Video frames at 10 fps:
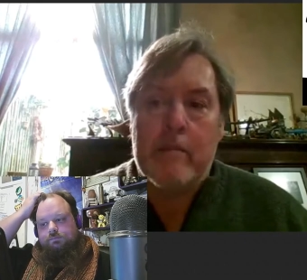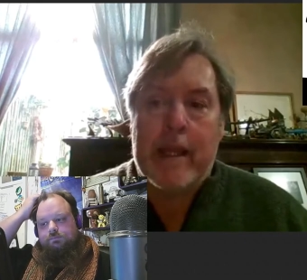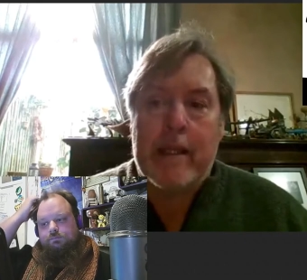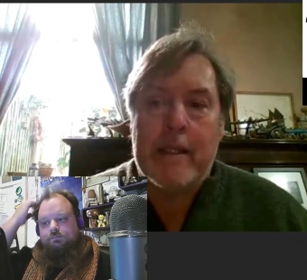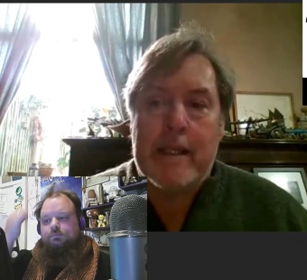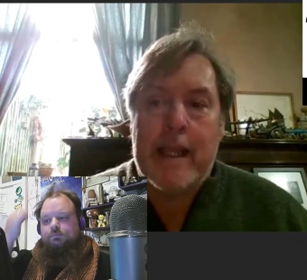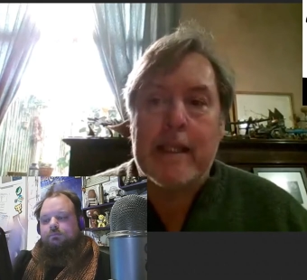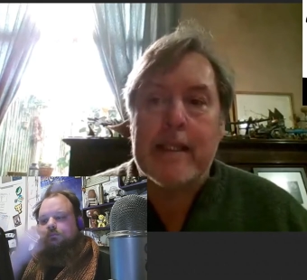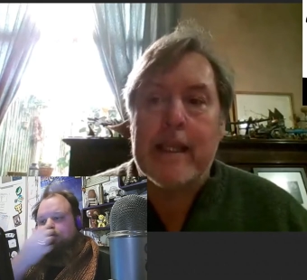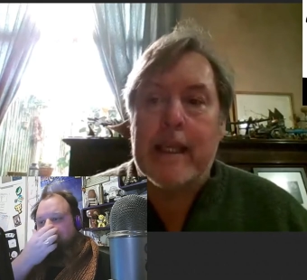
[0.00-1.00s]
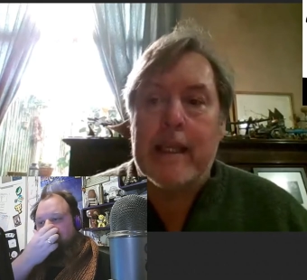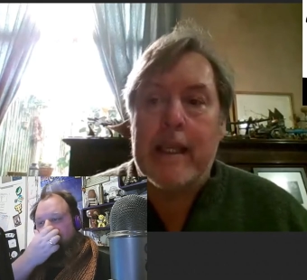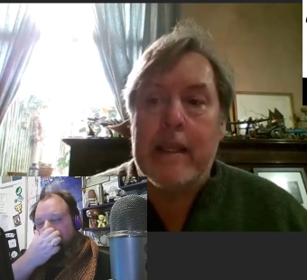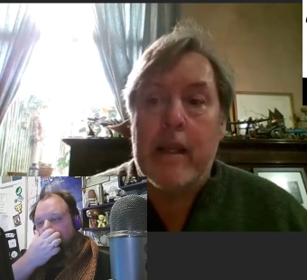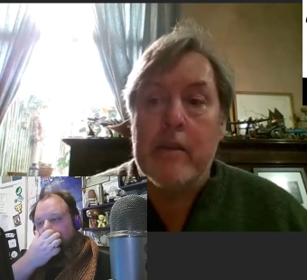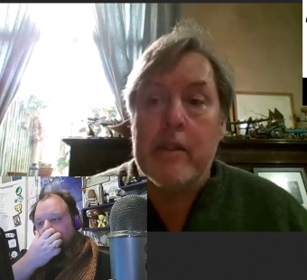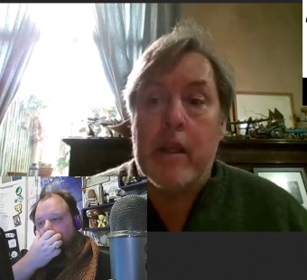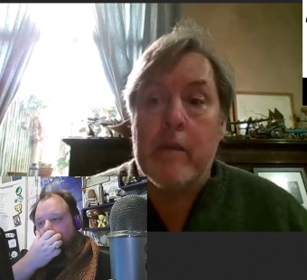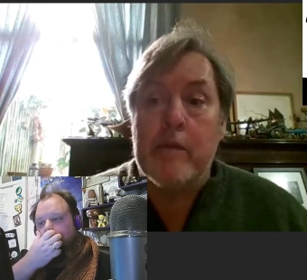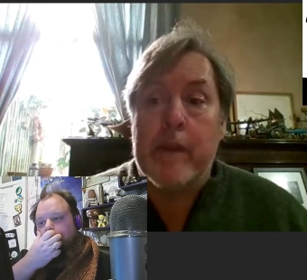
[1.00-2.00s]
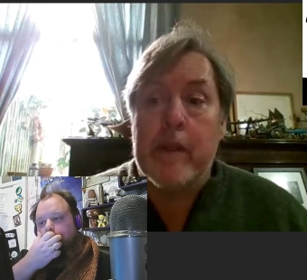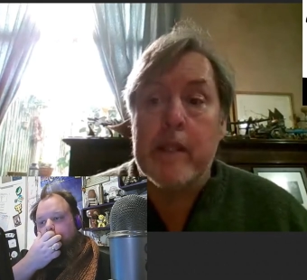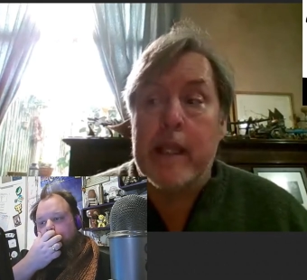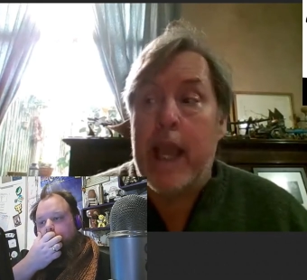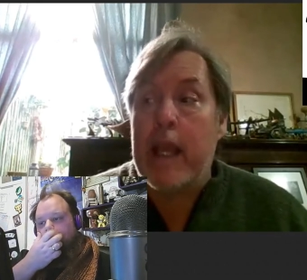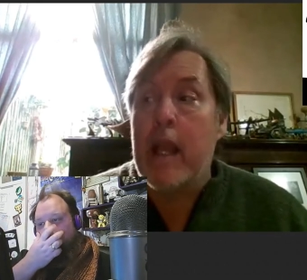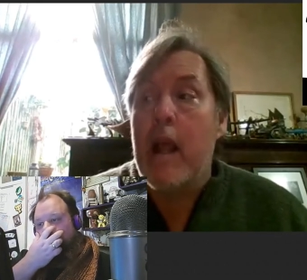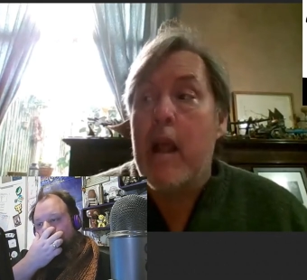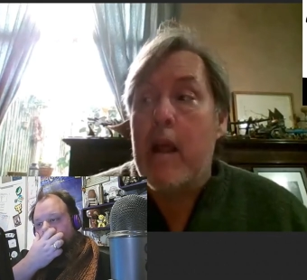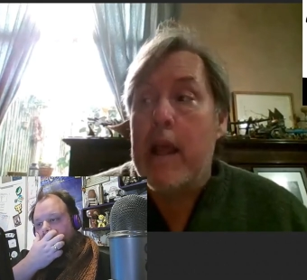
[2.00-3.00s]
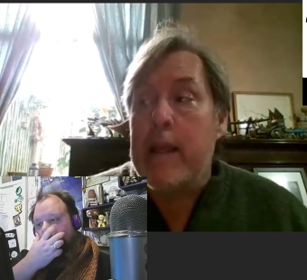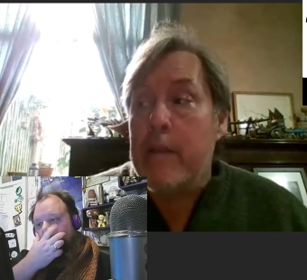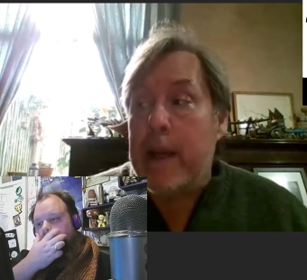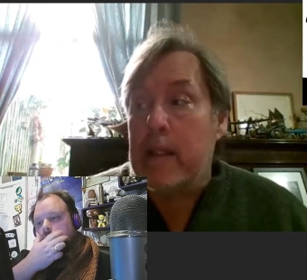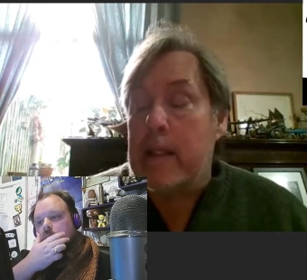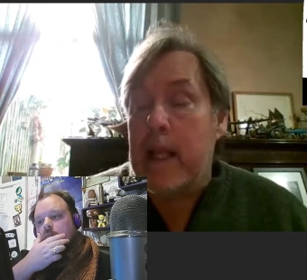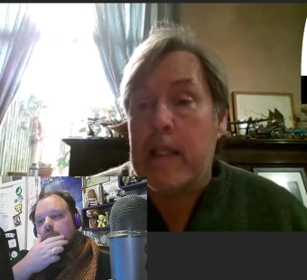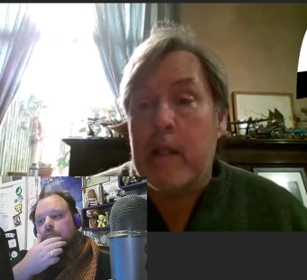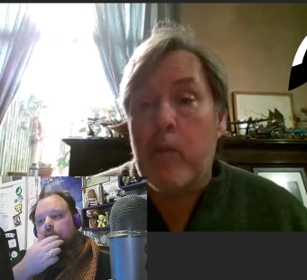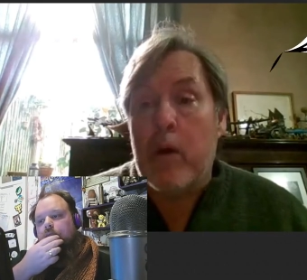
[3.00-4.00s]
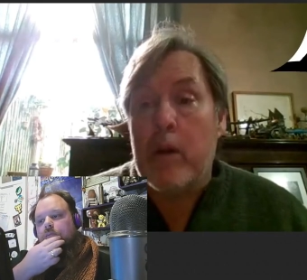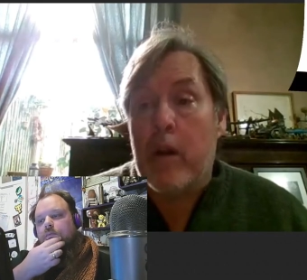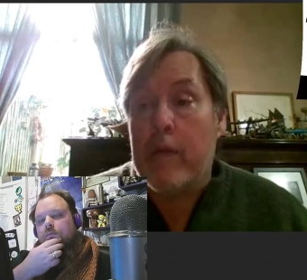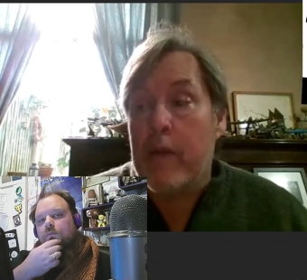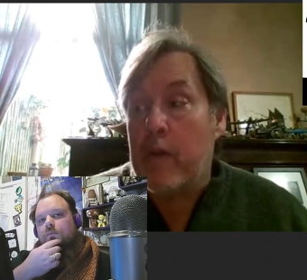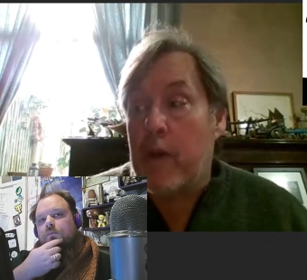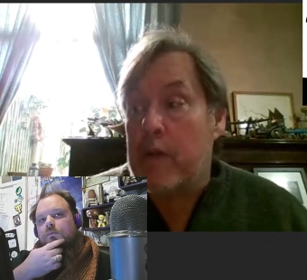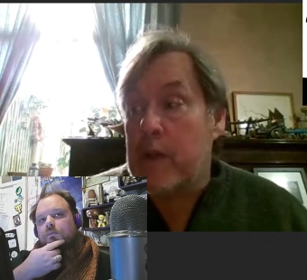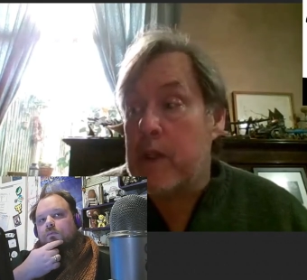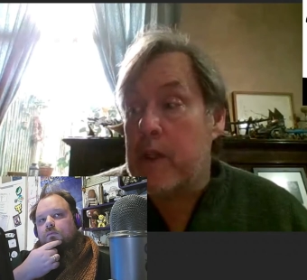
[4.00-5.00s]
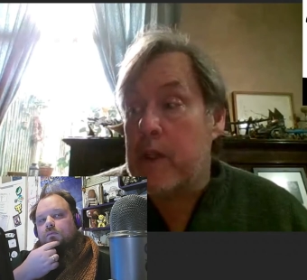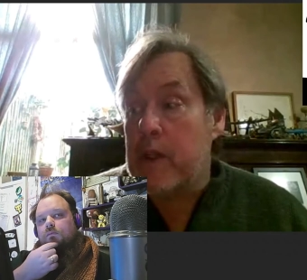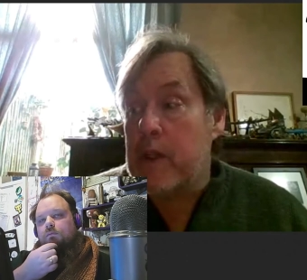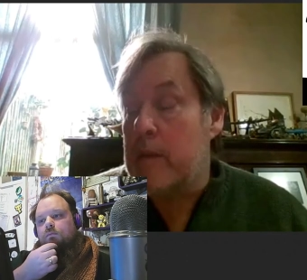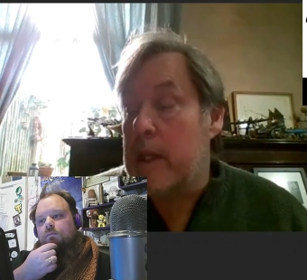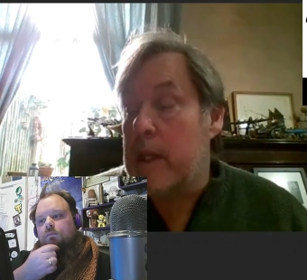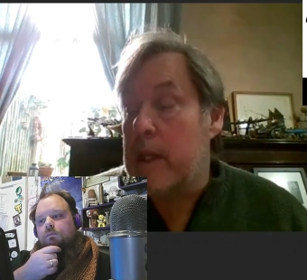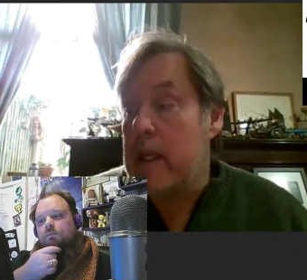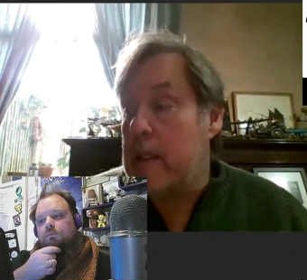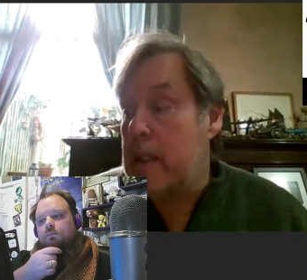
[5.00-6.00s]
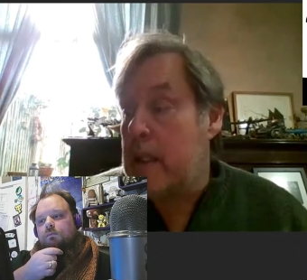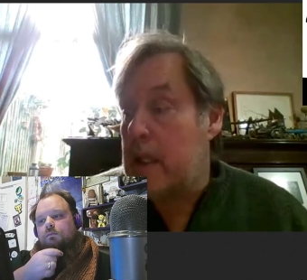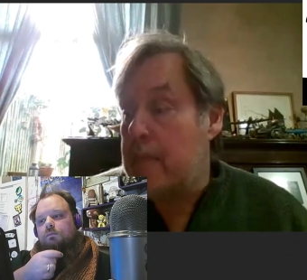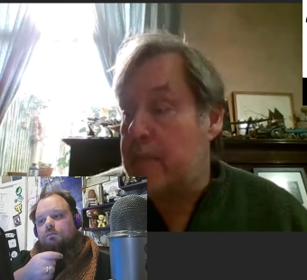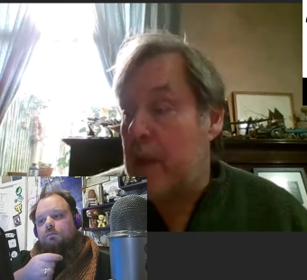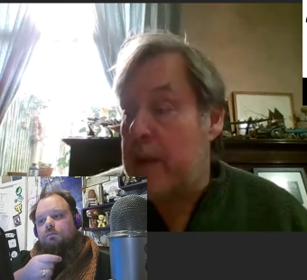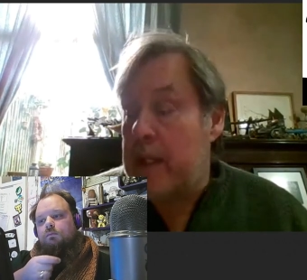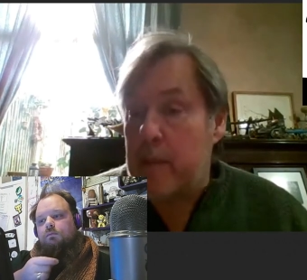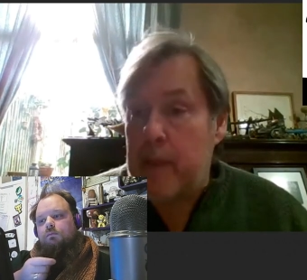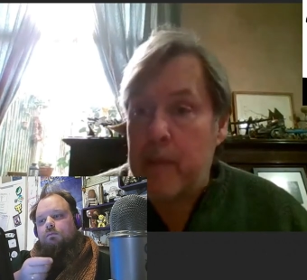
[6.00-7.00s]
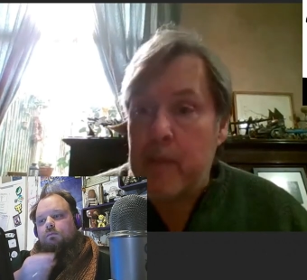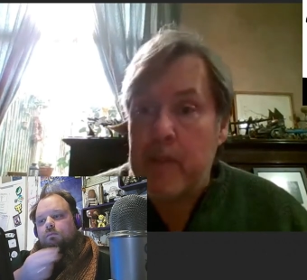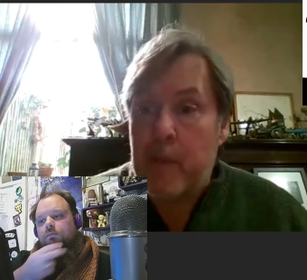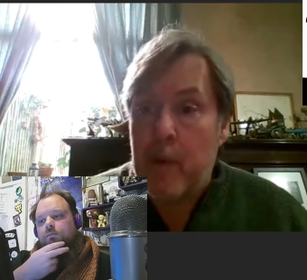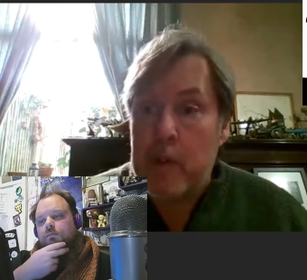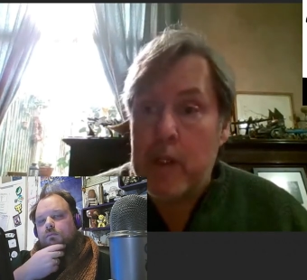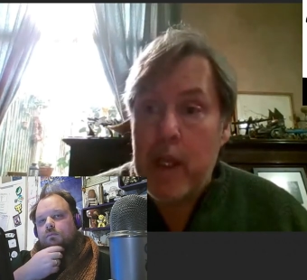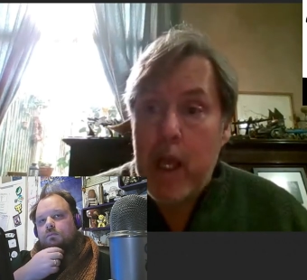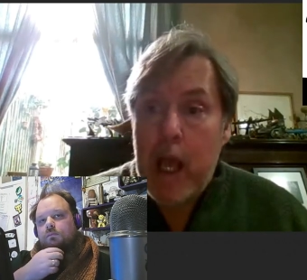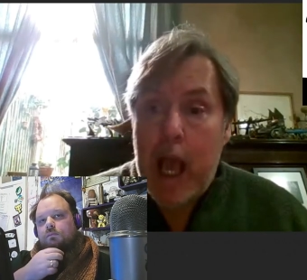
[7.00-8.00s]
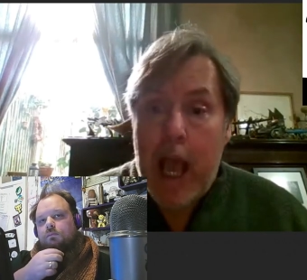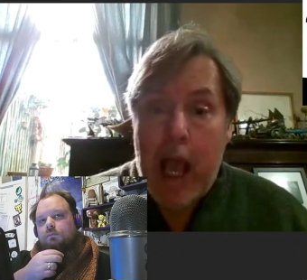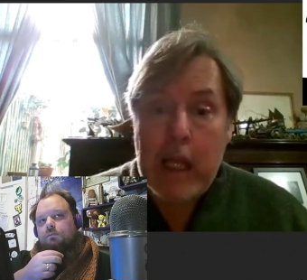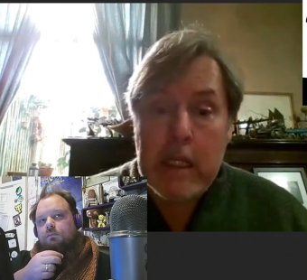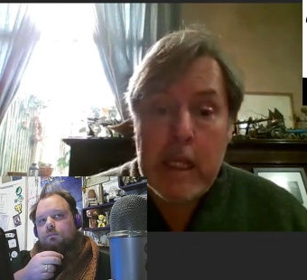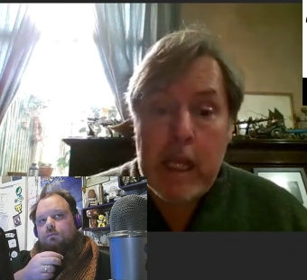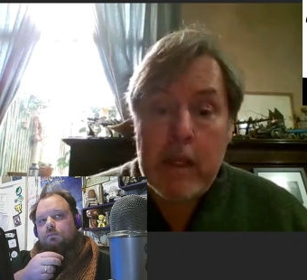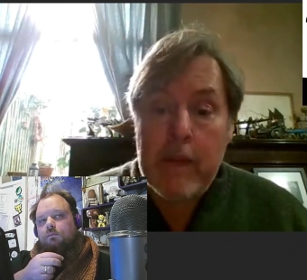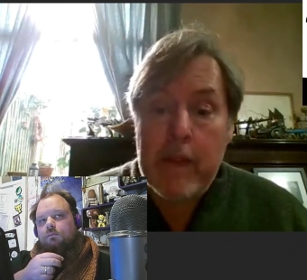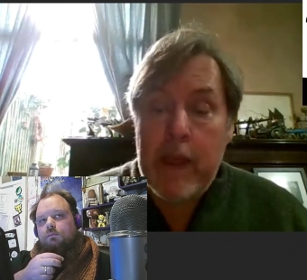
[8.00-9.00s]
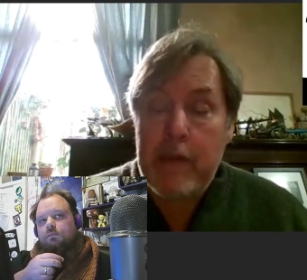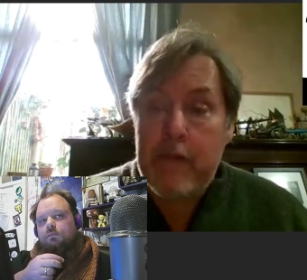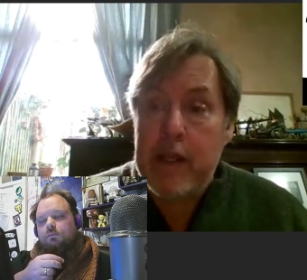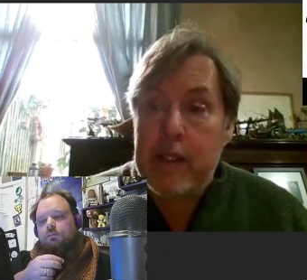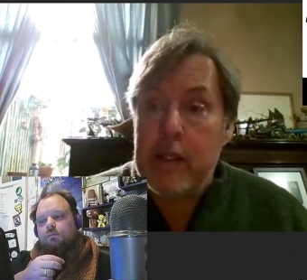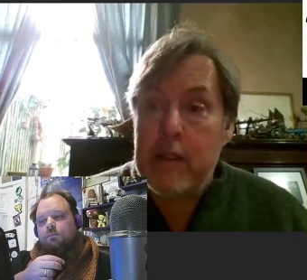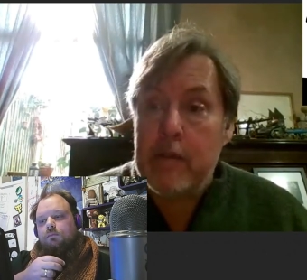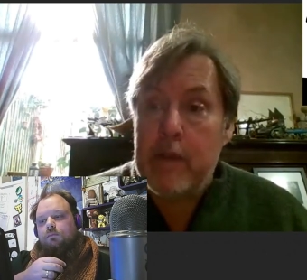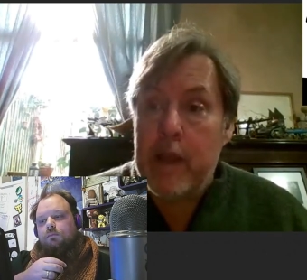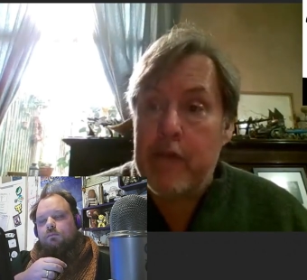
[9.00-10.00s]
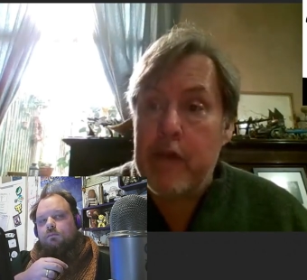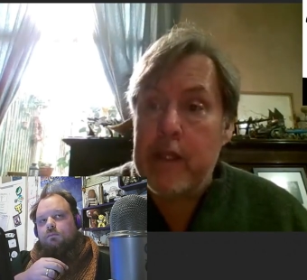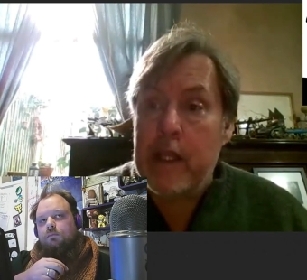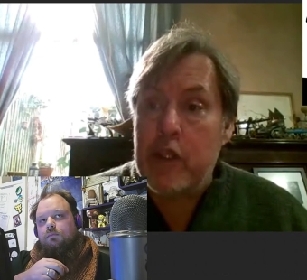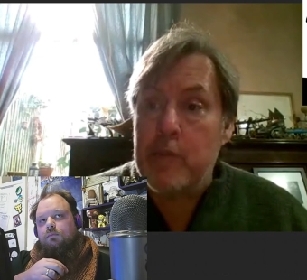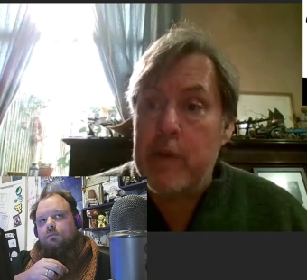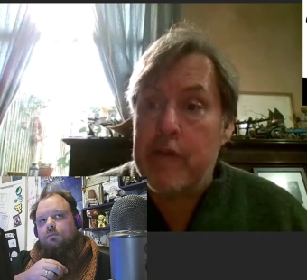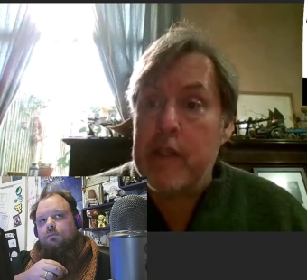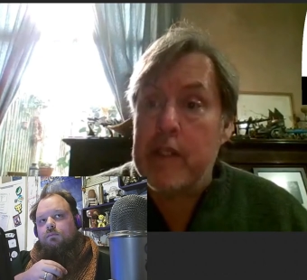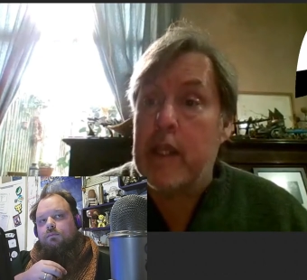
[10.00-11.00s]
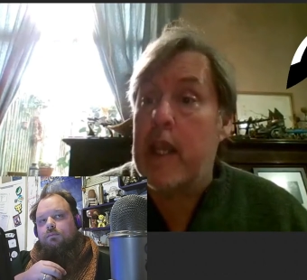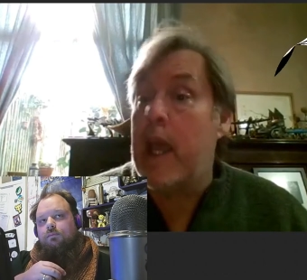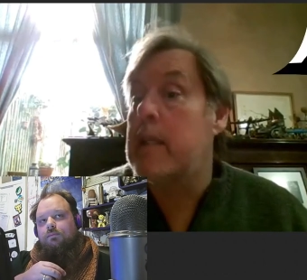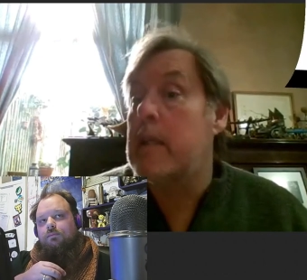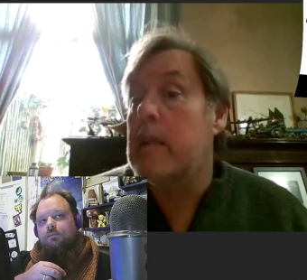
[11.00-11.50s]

Speaker 1: metal detecting in those terms because again, in the metal detecting world, of, often the argument is that um, you know it's a people's sport, and it, they're free to they're free they should be free to collect.